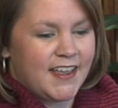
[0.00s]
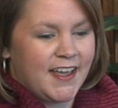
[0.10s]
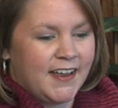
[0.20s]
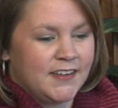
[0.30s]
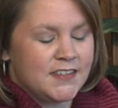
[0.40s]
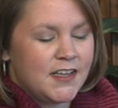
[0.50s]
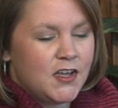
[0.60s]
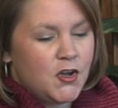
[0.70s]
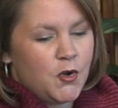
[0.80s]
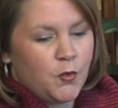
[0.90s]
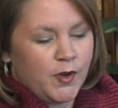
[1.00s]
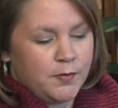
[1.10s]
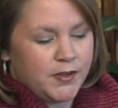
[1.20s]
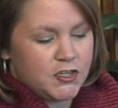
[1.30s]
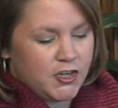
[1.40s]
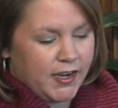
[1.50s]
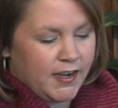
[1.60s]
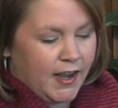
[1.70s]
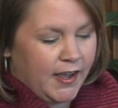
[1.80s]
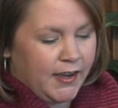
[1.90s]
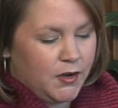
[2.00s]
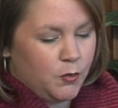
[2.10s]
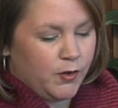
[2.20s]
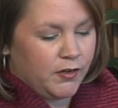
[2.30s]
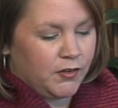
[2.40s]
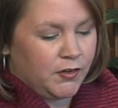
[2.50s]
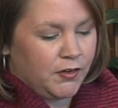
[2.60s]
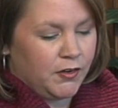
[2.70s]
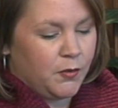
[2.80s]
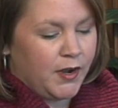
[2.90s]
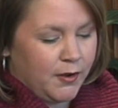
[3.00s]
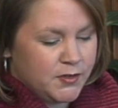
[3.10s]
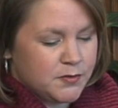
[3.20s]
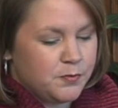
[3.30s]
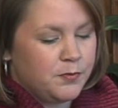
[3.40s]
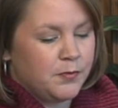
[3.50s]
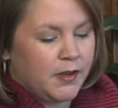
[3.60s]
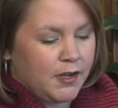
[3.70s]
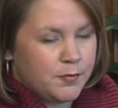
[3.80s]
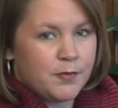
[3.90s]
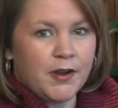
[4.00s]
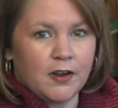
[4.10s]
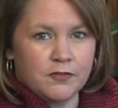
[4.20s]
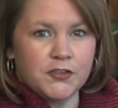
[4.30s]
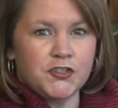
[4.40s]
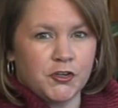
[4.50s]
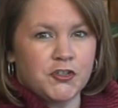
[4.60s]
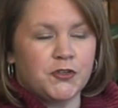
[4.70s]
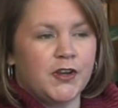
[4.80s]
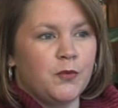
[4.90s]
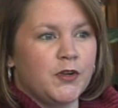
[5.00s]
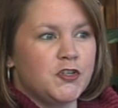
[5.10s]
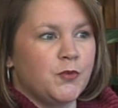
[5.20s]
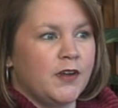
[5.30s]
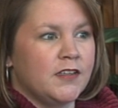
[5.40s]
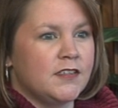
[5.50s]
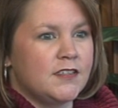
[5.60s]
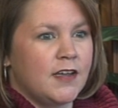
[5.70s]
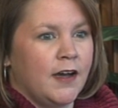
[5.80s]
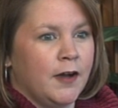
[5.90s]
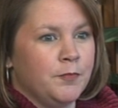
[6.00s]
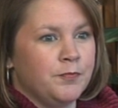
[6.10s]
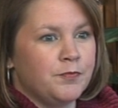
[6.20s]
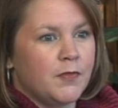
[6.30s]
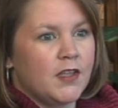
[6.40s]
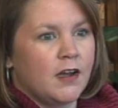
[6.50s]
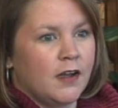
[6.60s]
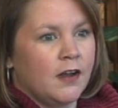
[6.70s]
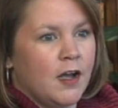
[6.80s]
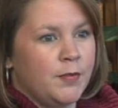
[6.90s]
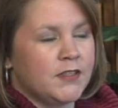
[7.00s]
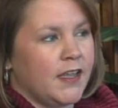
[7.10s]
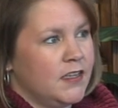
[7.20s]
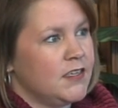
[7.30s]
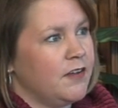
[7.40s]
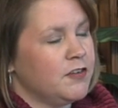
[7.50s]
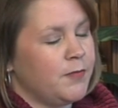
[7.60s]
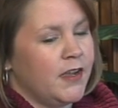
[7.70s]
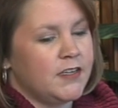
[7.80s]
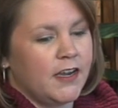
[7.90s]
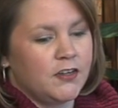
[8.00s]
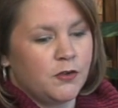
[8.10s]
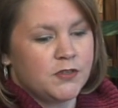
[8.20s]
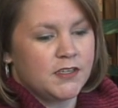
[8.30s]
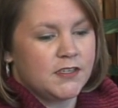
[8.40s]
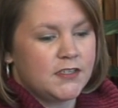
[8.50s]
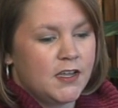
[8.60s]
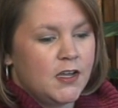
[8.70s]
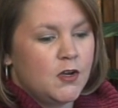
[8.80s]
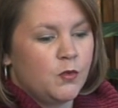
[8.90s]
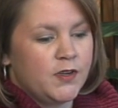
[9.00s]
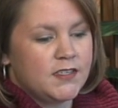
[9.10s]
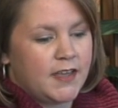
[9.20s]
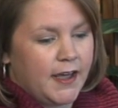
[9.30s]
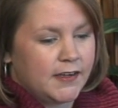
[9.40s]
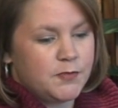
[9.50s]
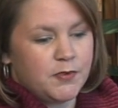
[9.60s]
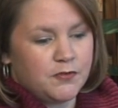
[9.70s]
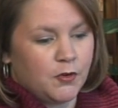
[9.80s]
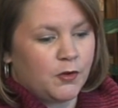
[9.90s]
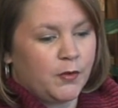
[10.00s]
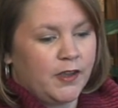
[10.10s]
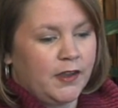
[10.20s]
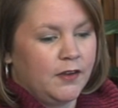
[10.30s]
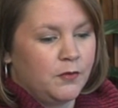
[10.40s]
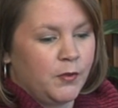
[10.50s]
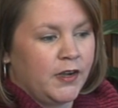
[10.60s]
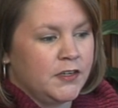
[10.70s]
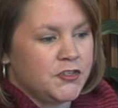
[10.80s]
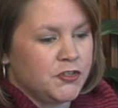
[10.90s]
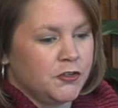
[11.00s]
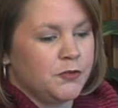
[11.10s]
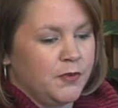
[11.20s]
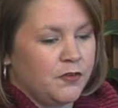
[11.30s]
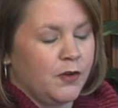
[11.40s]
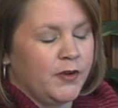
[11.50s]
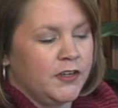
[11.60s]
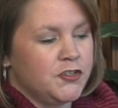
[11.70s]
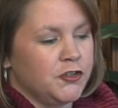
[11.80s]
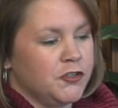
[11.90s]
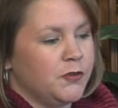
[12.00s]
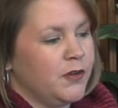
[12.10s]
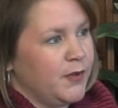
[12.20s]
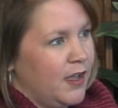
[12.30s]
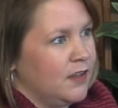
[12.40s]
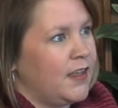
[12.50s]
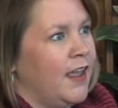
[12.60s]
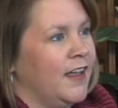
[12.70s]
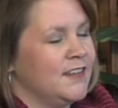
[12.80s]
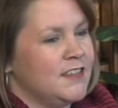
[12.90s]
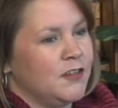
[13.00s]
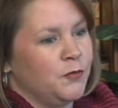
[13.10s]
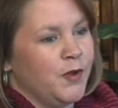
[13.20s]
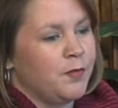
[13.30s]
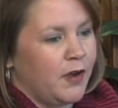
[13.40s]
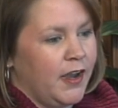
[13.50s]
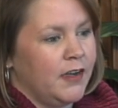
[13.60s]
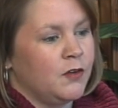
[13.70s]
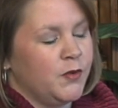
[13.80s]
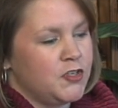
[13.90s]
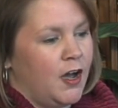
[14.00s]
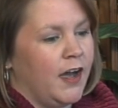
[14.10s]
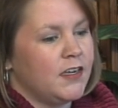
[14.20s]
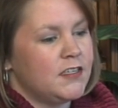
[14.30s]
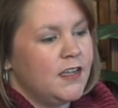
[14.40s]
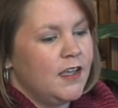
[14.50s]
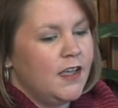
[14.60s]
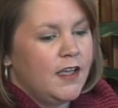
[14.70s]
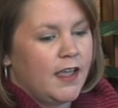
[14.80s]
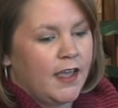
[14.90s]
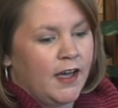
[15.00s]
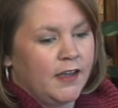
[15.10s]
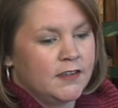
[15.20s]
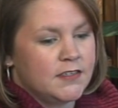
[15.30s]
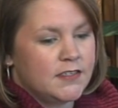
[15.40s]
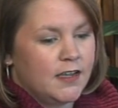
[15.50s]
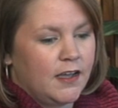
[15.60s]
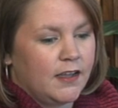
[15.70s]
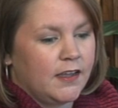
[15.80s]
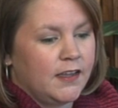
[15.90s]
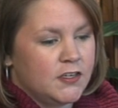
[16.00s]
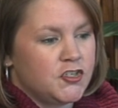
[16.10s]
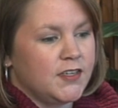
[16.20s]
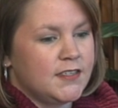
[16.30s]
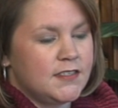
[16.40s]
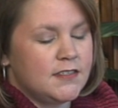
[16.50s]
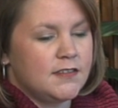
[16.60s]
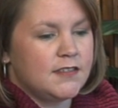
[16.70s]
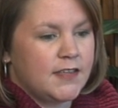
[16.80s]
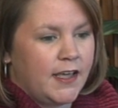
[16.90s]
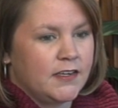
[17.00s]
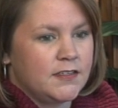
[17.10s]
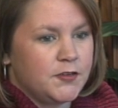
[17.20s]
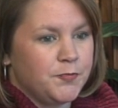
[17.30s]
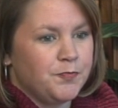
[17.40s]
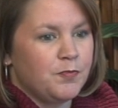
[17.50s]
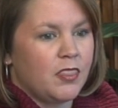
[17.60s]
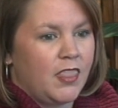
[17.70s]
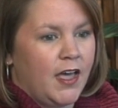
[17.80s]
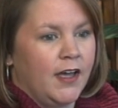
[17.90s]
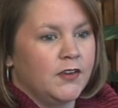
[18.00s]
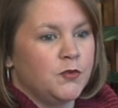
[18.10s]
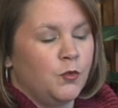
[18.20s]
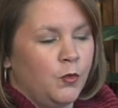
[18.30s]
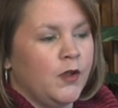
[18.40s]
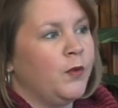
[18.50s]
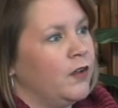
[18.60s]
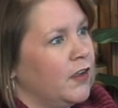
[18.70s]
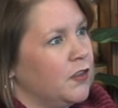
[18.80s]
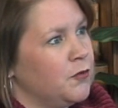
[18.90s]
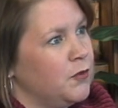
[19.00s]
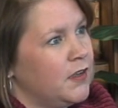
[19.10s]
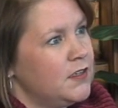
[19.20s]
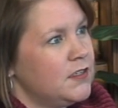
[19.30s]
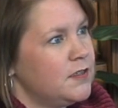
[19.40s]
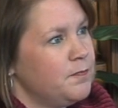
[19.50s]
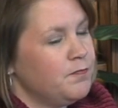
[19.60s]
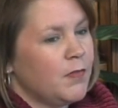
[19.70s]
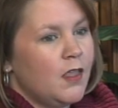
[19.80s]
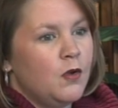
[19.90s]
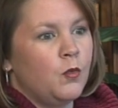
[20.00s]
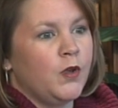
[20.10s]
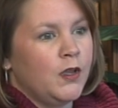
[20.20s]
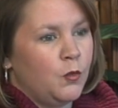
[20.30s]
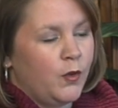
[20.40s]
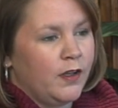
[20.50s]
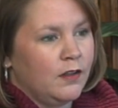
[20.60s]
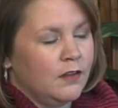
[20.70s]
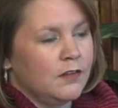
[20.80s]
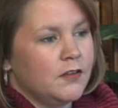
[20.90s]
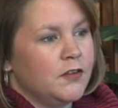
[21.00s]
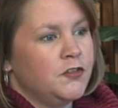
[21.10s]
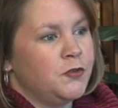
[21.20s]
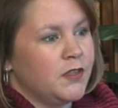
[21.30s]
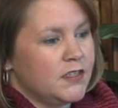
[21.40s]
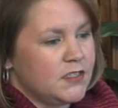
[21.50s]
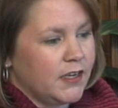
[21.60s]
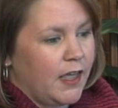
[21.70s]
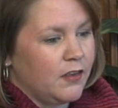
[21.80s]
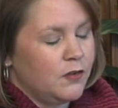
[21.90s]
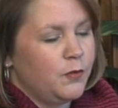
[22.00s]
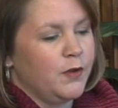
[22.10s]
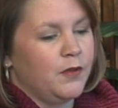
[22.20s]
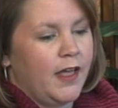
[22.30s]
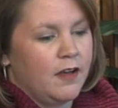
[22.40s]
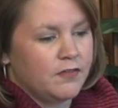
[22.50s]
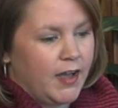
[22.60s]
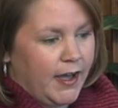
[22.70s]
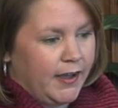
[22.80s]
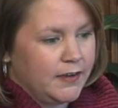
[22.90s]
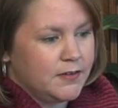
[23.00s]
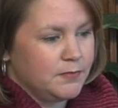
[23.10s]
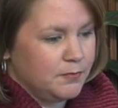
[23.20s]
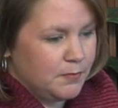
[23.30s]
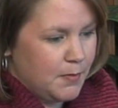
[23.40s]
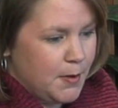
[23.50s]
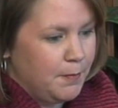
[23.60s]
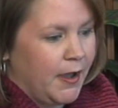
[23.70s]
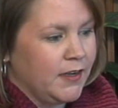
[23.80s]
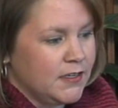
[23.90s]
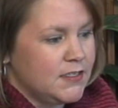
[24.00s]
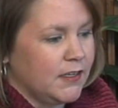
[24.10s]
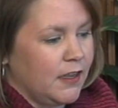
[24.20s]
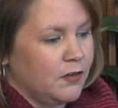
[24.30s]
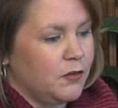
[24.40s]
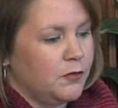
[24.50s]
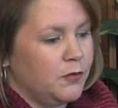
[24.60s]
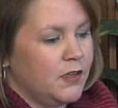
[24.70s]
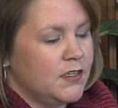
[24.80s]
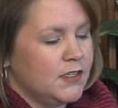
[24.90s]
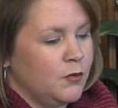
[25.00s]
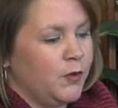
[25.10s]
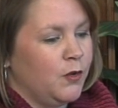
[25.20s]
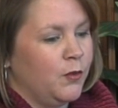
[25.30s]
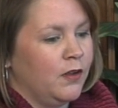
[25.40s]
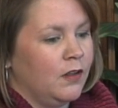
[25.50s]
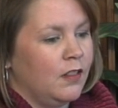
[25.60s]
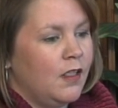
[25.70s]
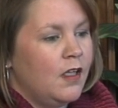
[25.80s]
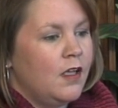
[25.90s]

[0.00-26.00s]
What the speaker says: And when BJ and when I was getting prepared for surgery, which was a couple days after my diagnosis, we sat before I went into surgery, and we held hands and we prayed and we talked. And he just said that we will get through this. We will do this together. We will have God bind us together through this, and we will